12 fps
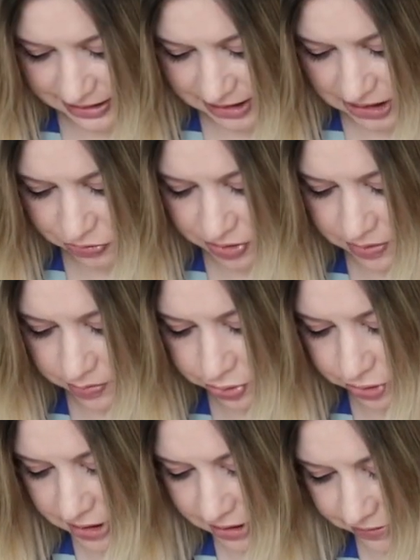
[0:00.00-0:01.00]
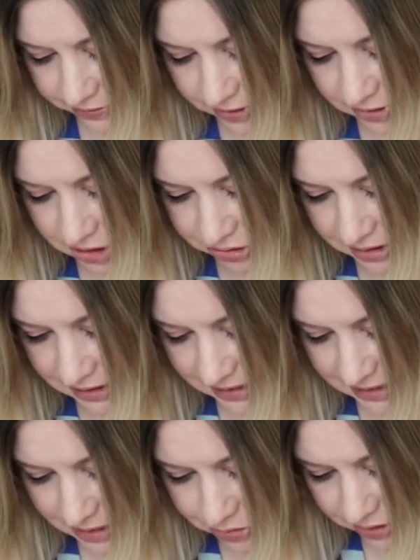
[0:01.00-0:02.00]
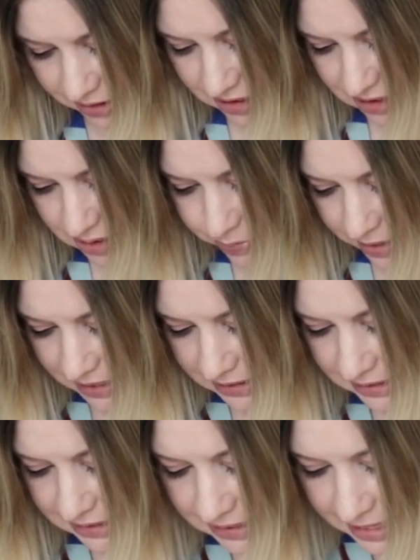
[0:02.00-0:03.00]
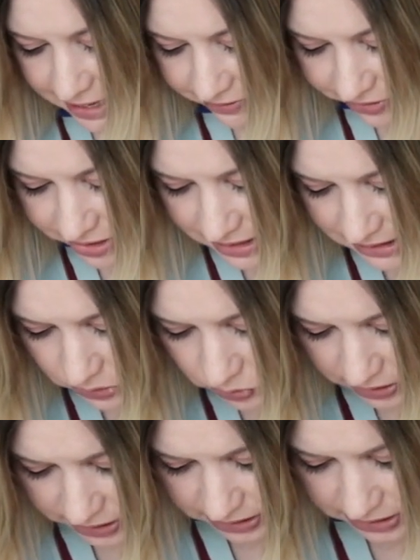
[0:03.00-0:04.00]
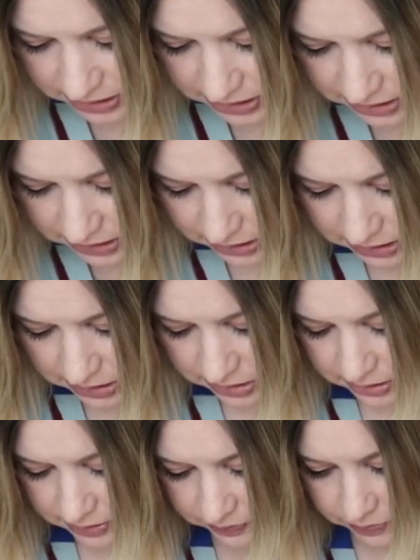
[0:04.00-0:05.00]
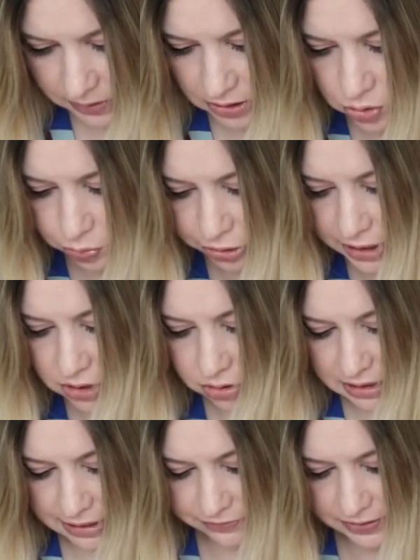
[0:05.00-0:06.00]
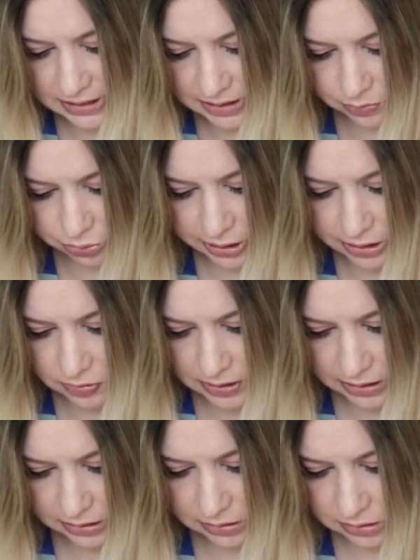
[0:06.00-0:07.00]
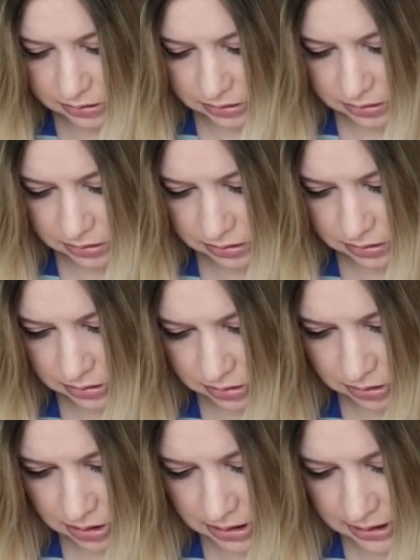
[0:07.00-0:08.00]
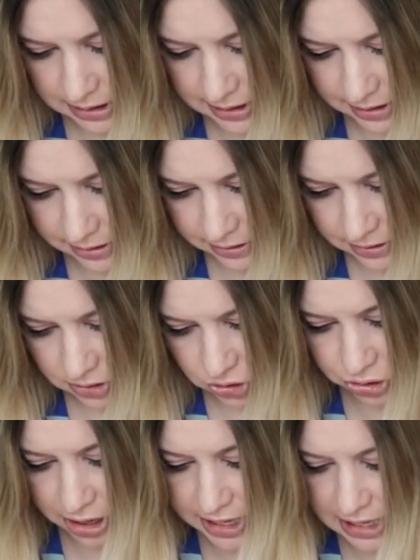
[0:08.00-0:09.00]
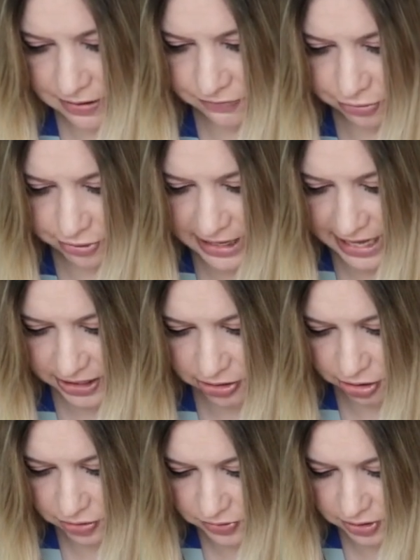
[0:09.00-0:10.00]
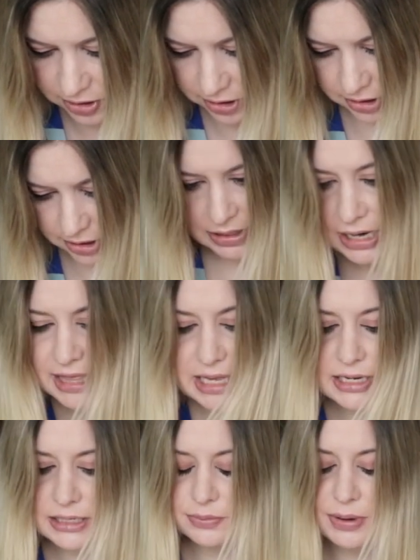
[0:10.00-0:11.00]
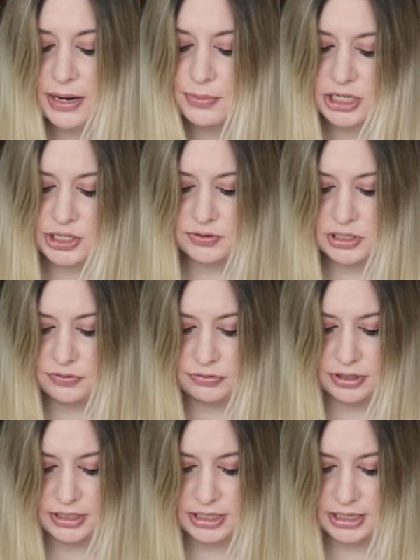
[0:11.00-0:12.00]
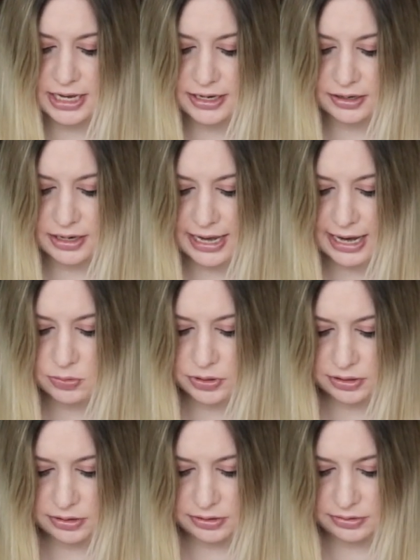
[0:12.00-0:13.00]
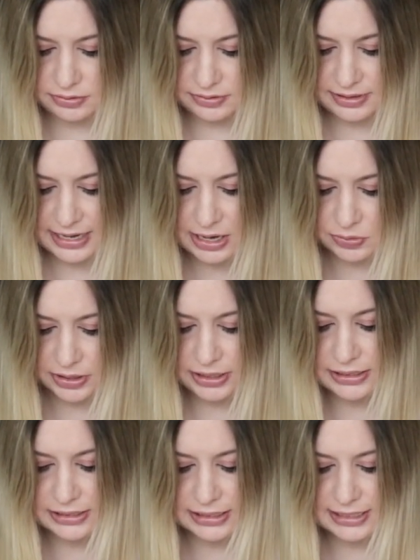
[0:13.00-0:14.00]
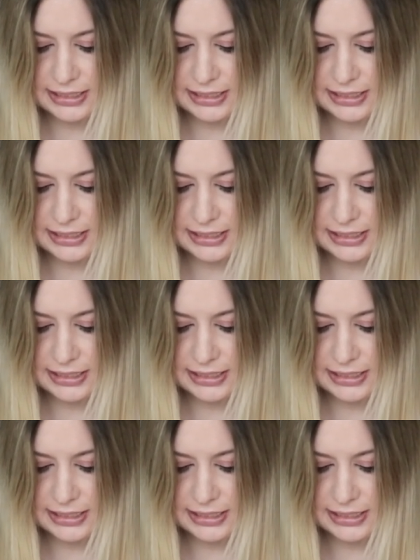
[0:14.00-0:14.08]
So we can put a filter in. Let's see what the space is like for this one. Oh, pretty good. That fits in pretty well. Okay. Try to get through that, COVID. And that doesn't make much of a difference to like how it is. It's